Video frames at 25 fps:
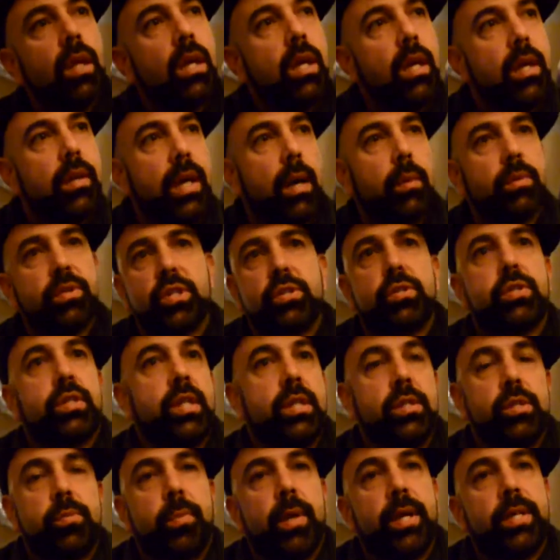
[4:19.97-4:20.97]
And that was just
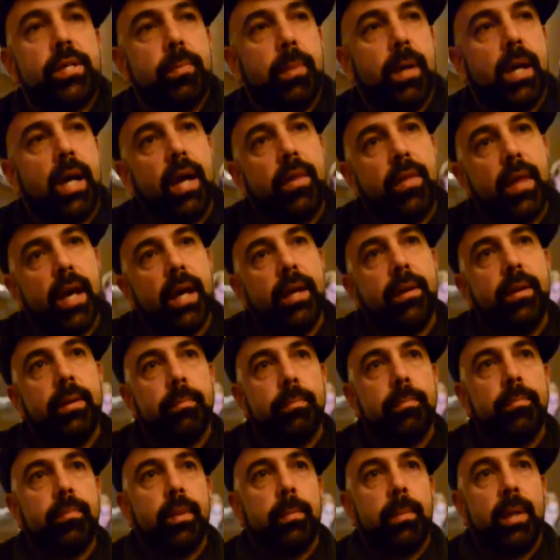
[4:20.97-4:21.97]
the inspiration behind that.
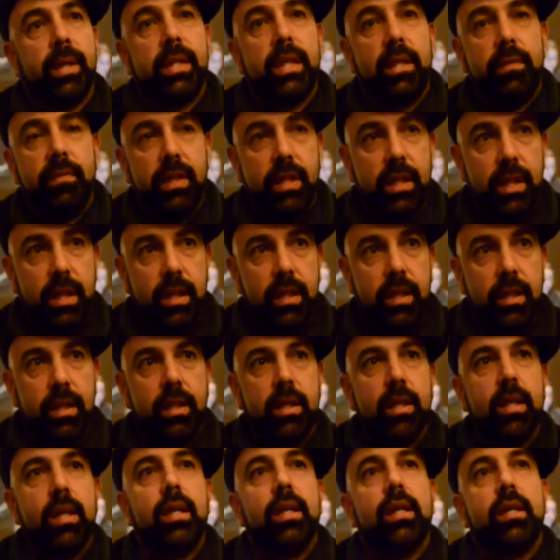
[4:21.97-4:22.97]
And my DVD
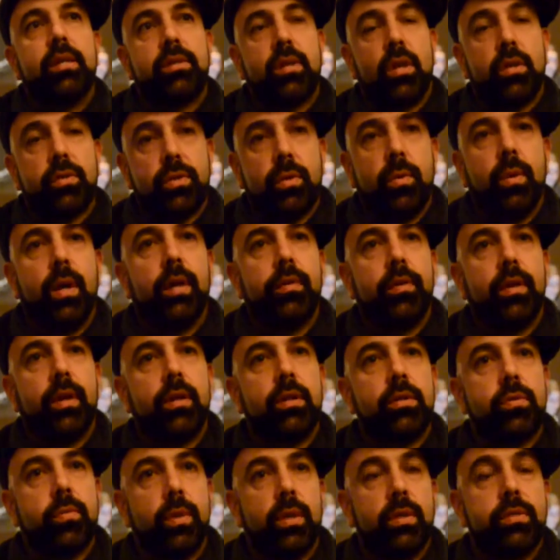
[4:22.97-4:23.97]
is also on
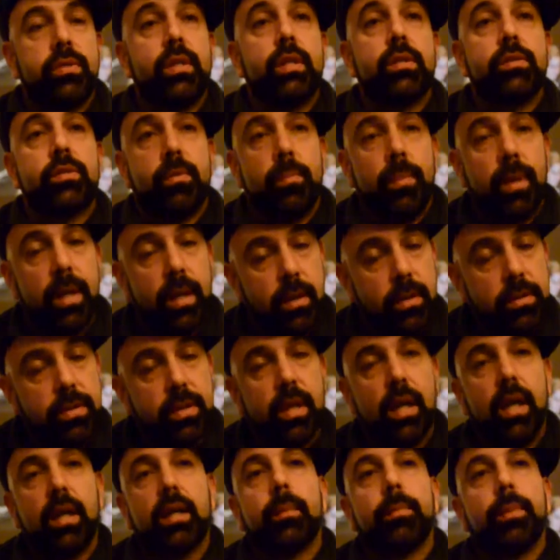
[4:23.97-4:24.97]
there, as well as the instrumentals
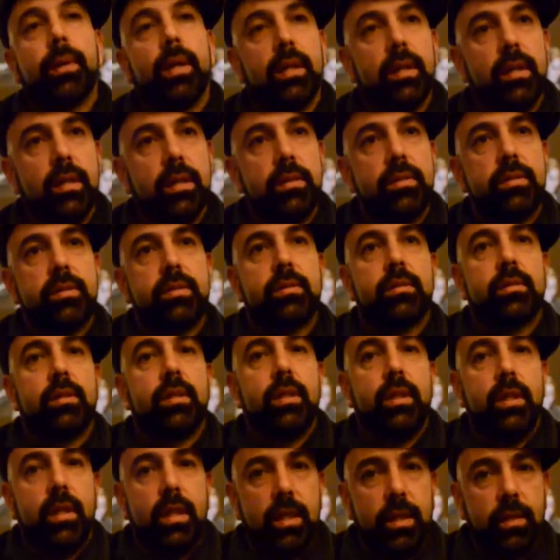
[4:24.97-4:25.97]
and acapellas
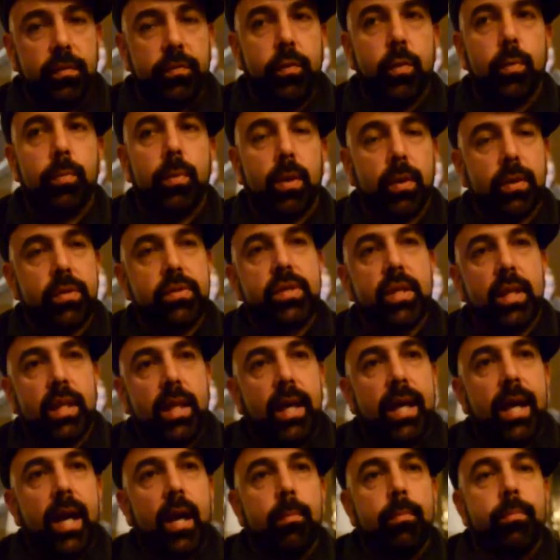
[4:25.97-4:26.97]
and the full Broken
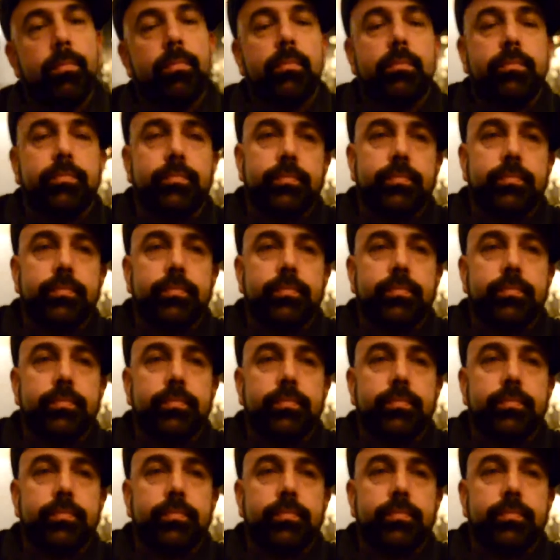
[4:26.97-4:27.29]
Sunlight album.